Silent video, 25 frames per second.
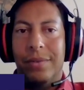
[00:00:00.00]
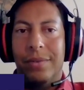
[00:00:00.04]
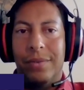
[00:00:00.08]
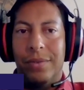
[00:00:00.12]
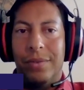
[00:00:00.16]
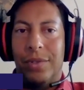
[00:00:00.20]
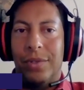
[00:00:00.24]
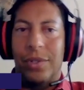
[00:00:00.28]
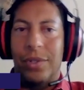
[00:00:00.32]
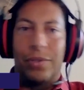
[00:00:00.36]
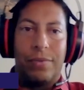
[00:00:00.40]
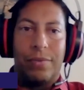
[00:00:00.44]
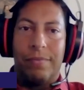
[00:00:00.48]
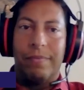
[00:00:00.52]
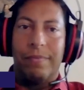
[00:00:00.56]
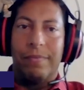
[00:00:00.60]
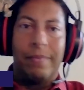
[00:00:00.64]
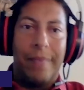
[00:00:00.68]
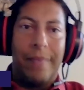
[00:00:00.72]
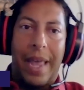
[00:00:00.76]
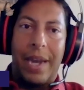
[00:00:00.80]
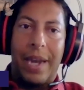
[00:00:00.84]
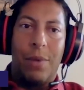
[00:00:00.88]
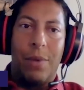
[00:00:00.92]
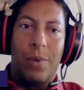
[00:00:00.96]
Just
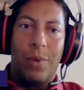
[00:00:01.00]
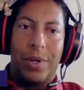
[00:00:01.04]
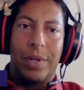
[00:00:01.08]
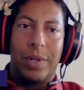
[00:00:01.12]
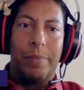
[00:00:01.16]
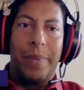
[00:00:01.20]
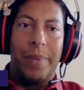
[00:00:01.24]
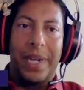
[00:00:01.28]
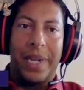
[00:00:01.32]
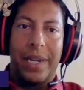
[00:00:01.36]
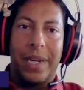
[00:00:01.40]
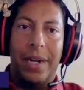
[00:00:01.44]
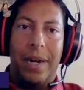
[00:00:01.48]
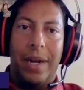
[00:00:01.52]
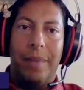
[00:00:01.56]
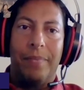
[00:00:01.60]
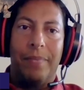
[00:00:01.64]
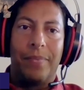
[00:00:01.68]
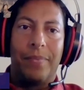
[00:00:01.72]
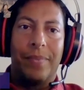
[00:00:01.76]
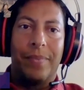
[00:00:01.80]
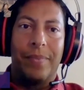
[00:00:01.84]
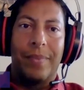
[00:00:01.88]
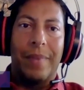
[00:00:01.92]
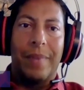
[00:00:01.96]
anyone could pick it up.